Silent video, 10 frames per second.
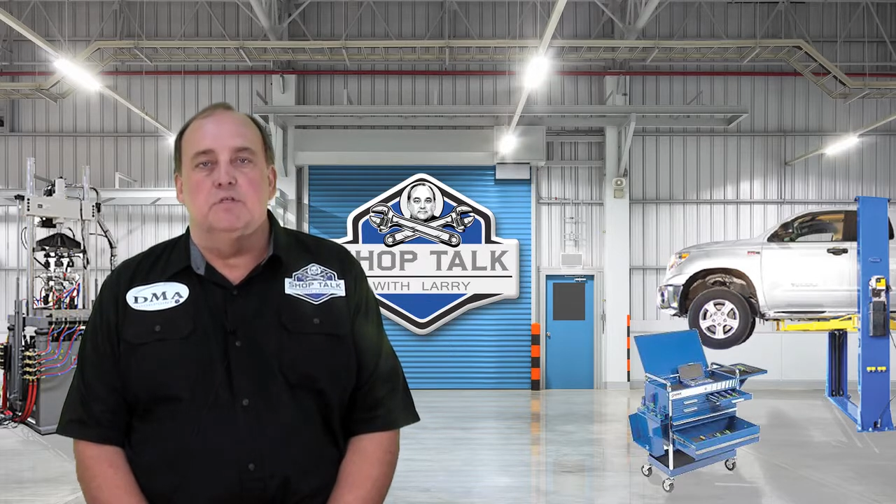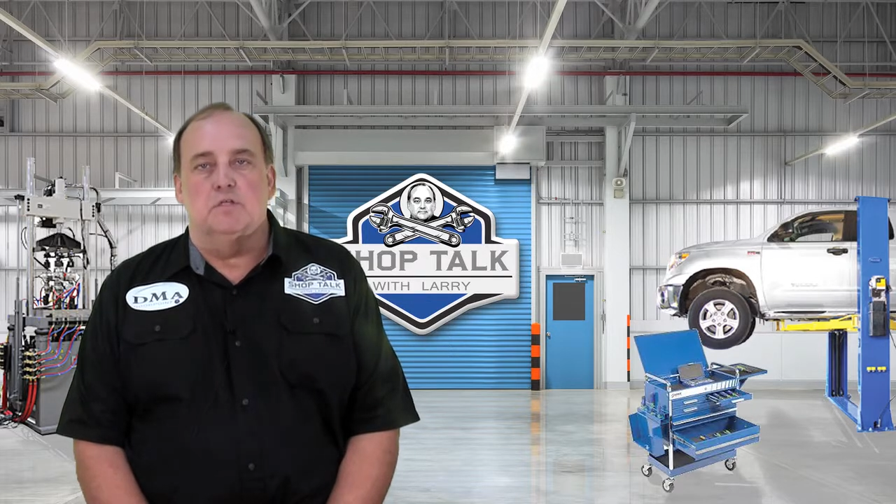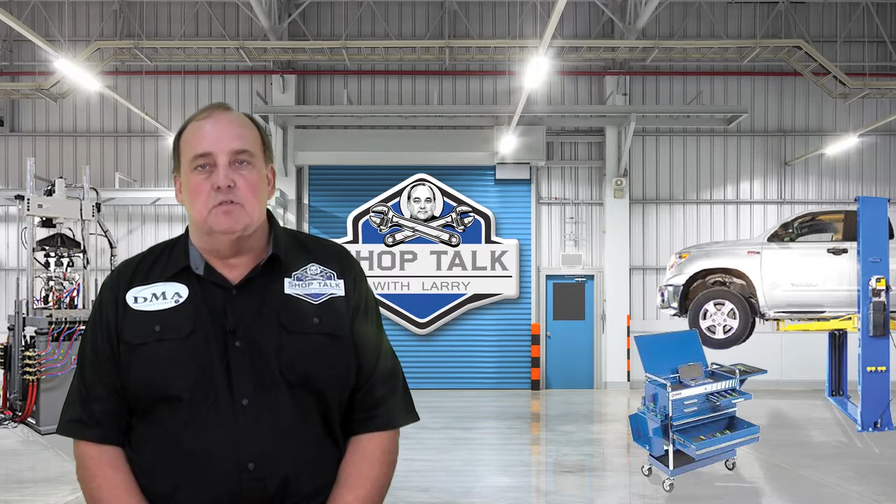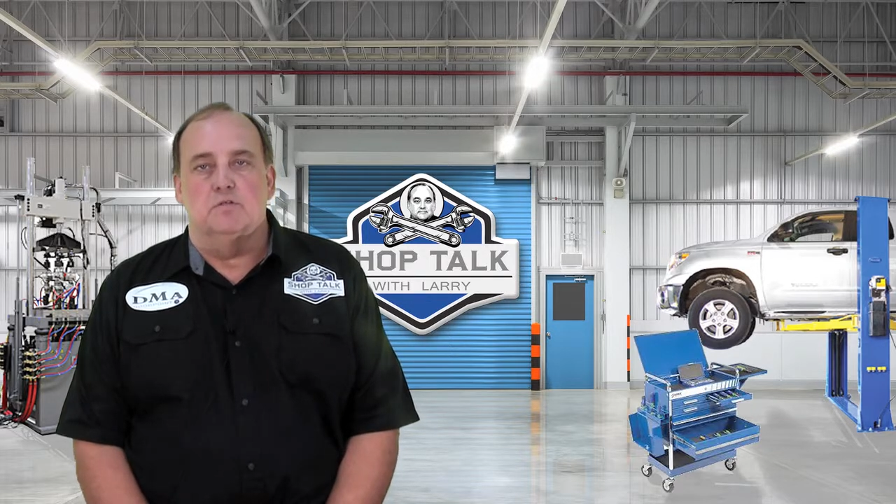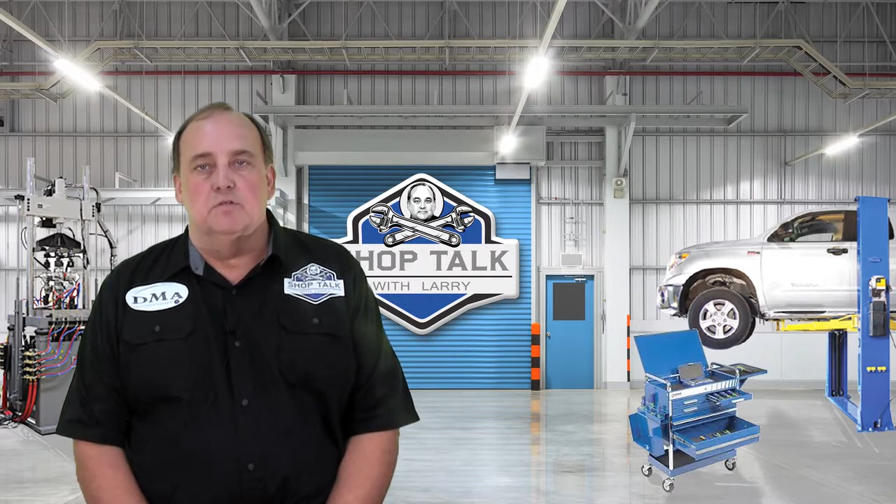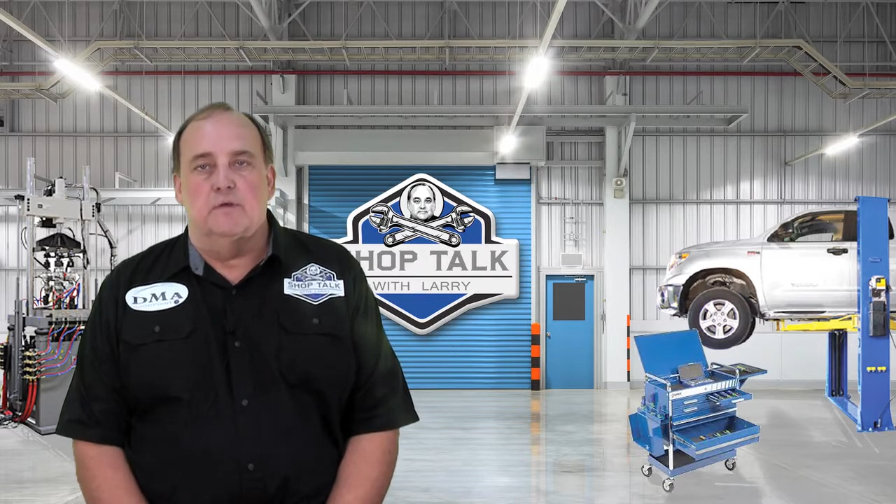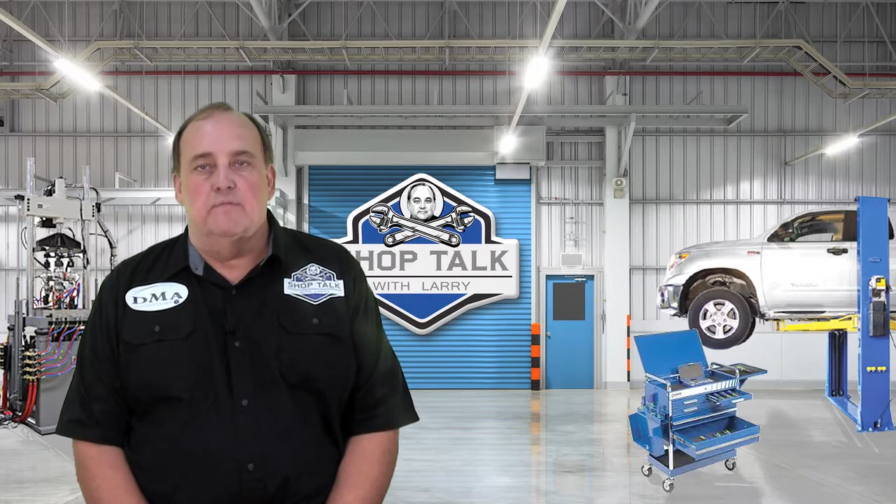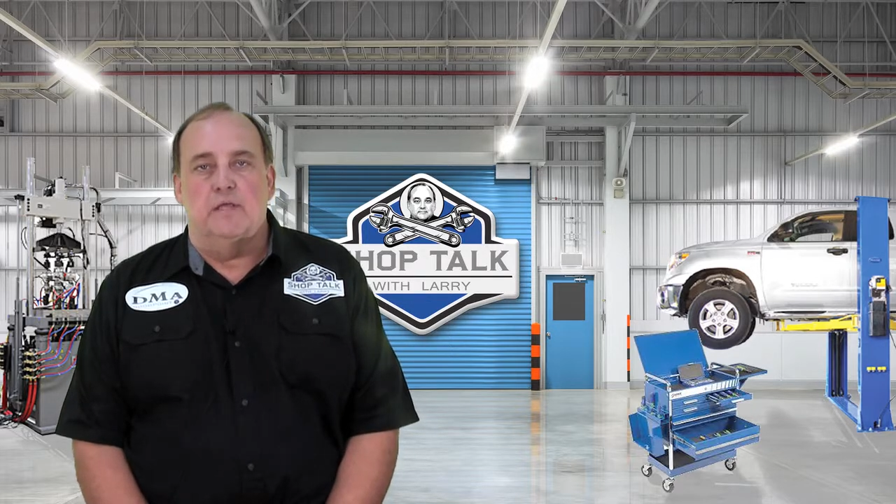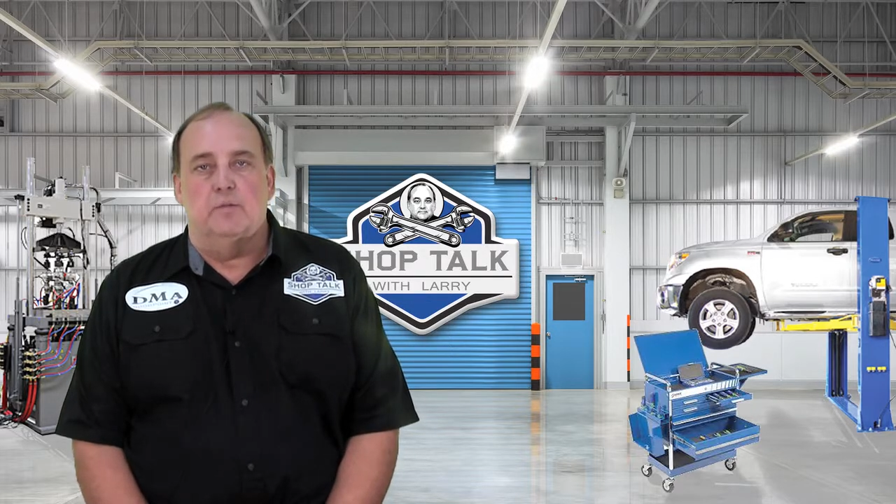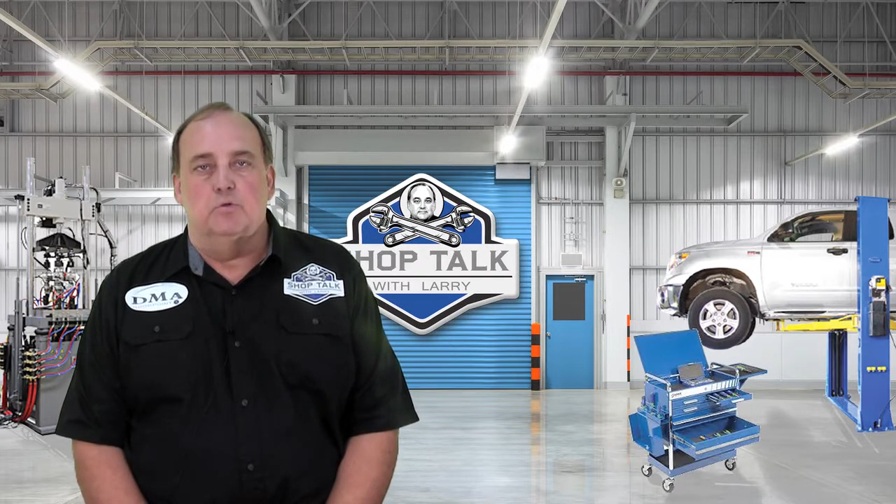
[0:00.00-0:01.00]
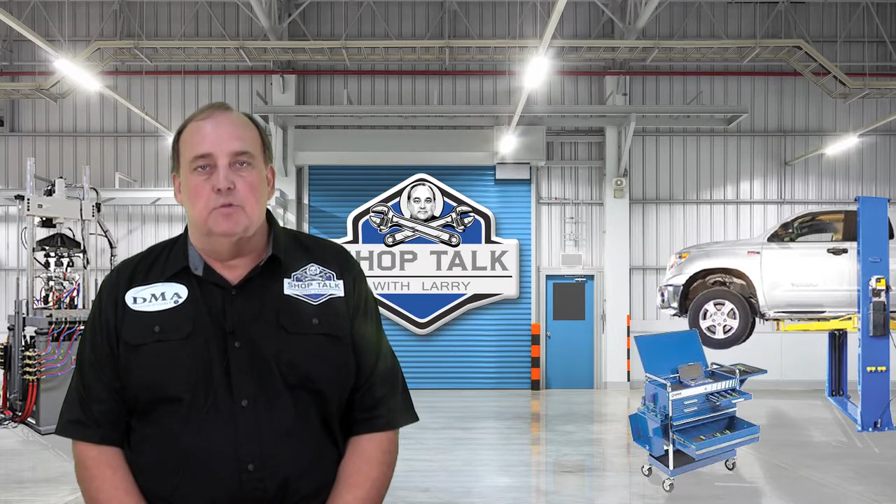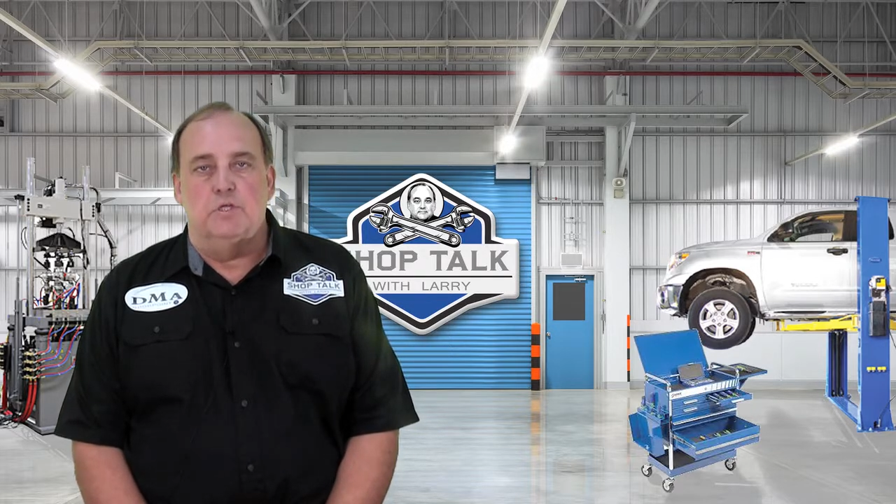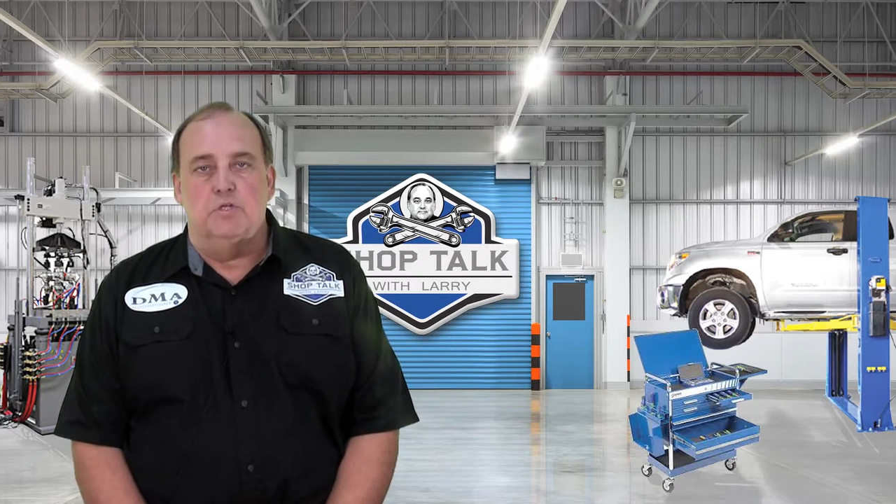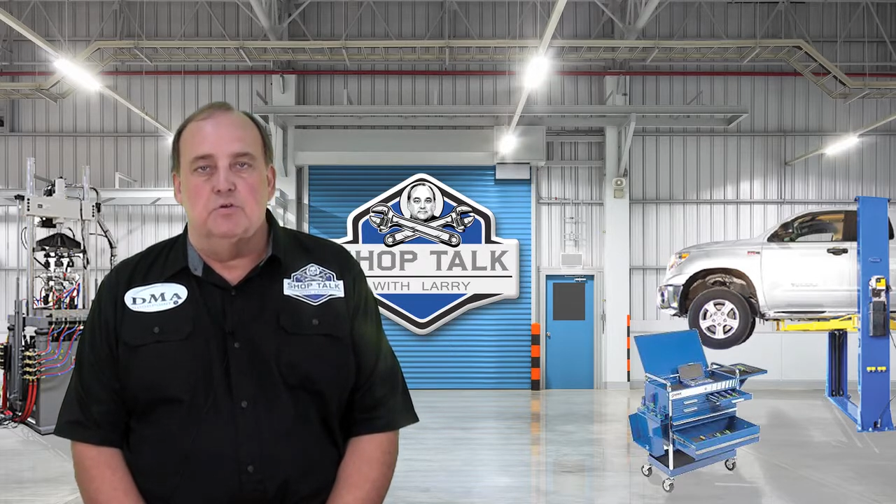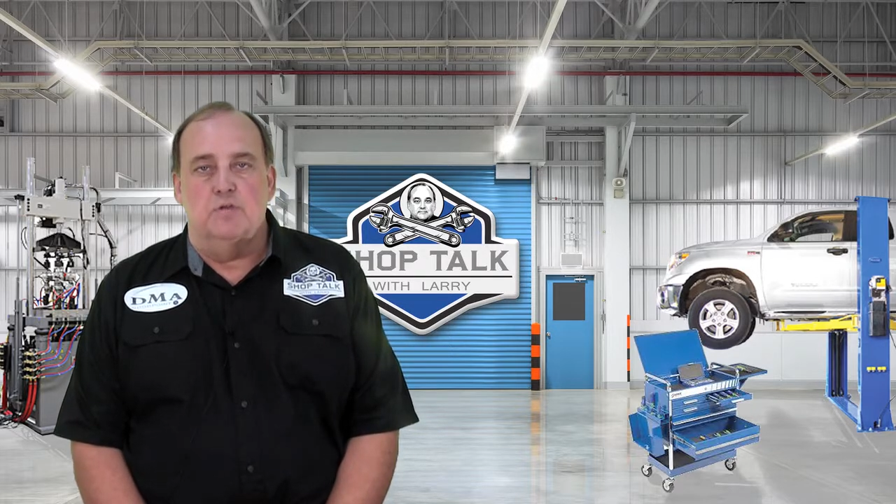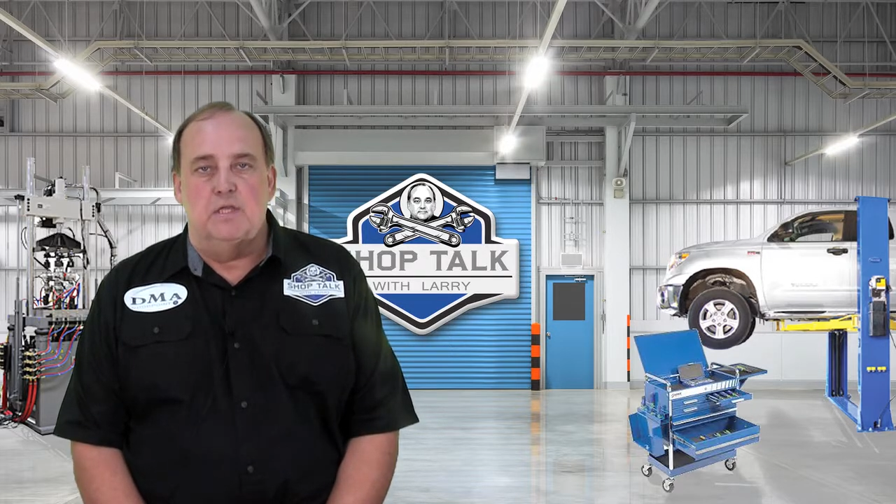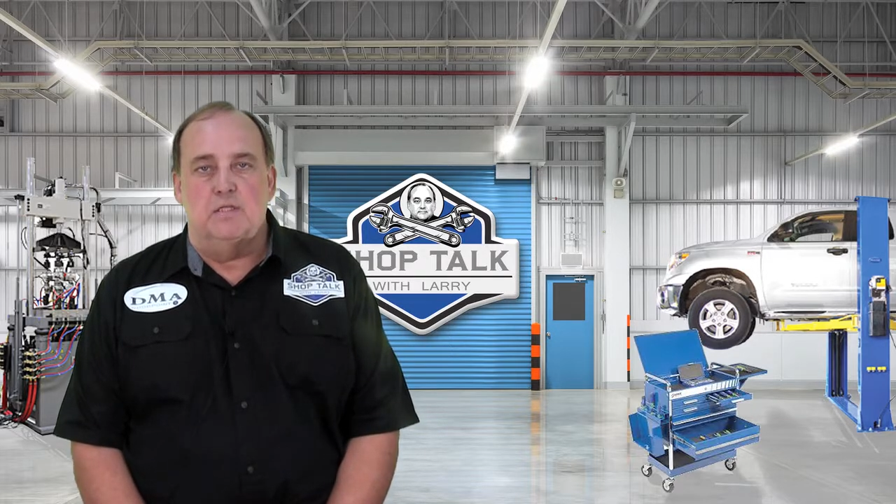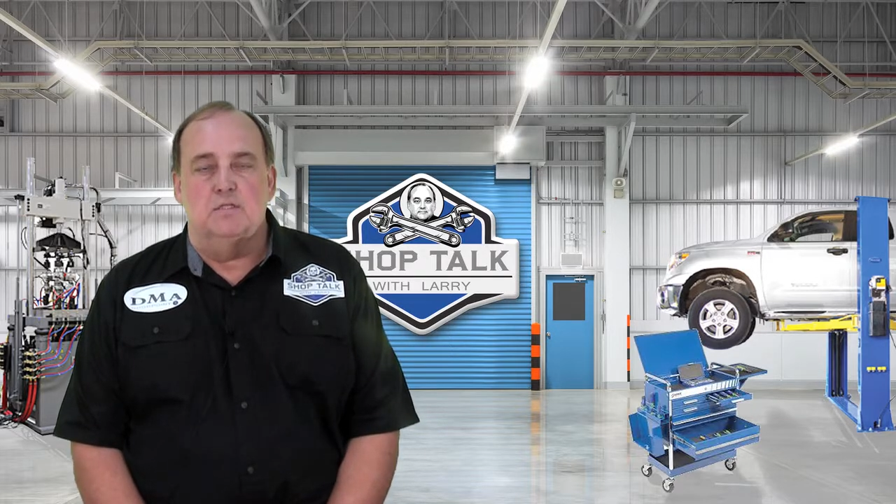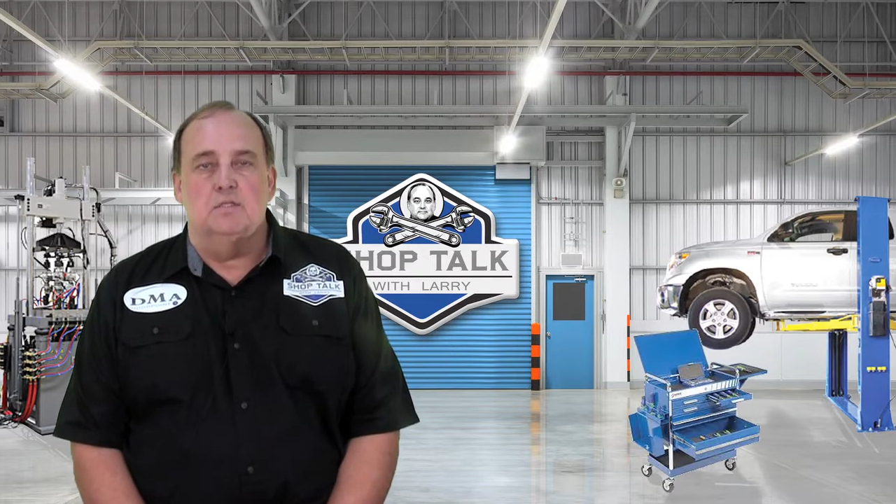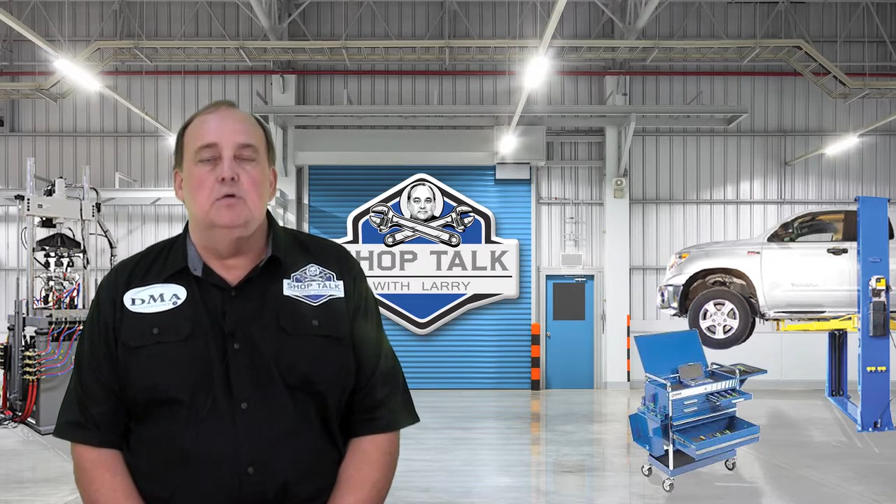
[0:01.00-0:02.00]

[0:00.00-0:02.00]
sensors available to meet your needs.